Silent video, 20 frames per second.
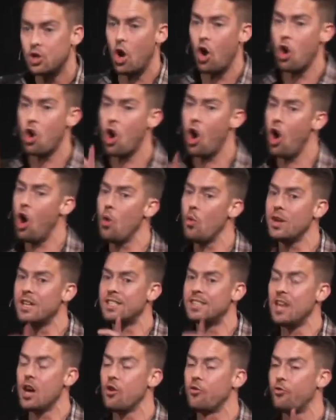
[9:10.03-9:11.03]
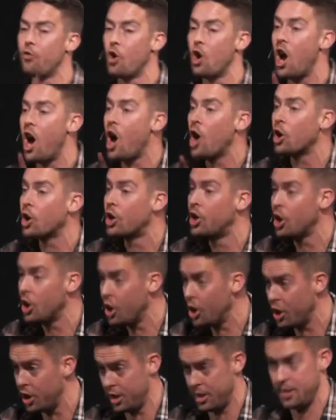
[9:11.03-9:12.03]
are always there for our
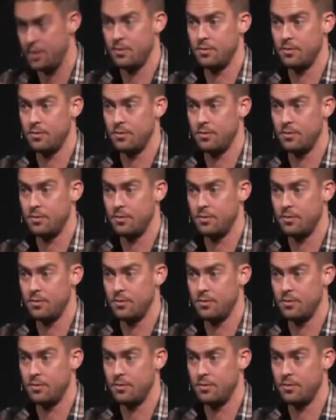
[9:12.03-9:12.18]
good.